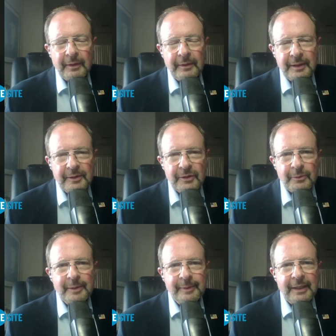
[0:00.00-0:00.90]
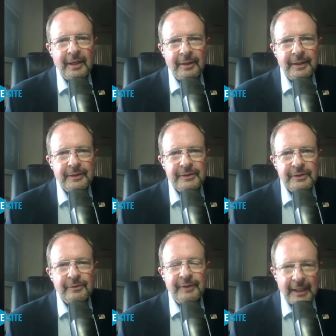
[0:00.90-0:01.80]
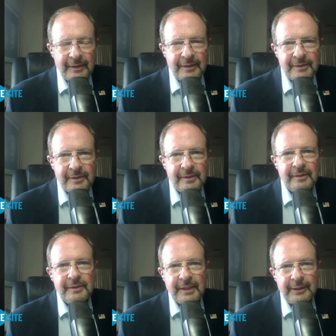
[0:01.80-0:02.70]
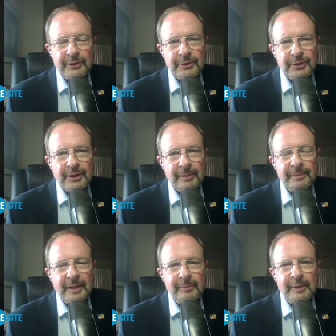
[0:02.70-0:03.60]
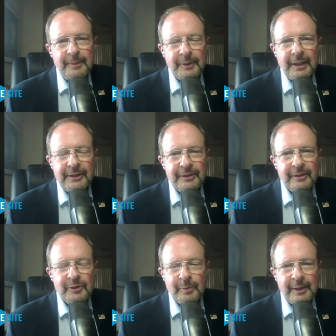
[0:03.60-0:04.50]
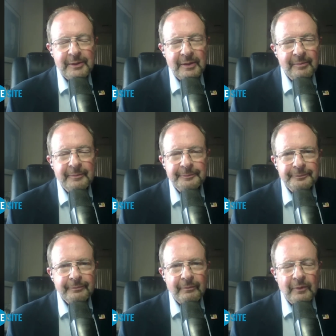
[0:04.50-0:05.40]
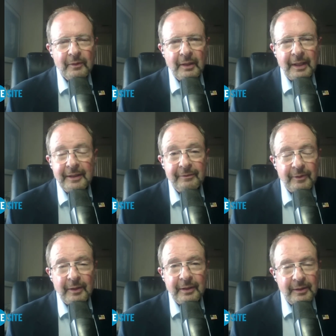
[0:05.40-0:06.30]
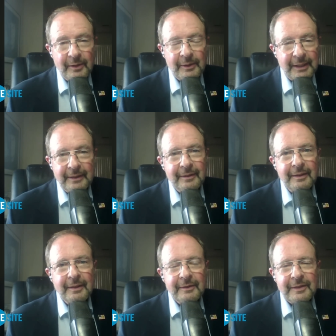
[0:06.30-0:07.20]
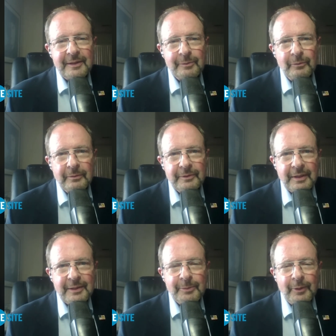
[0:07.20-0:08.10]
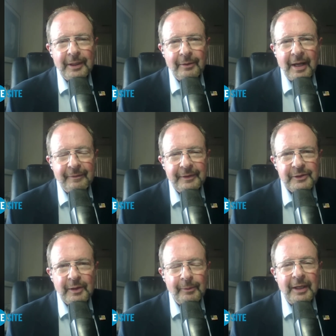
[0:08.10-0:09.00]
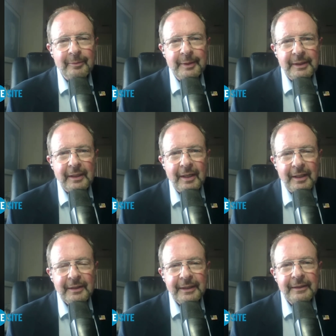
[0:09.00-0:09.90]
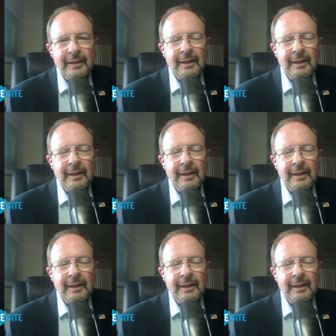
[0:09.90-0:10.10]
these three big areas: surveillance, censorship, and manipulation. Explains them, I think, very clearly. It's got some great graphics, so I recommend that highly.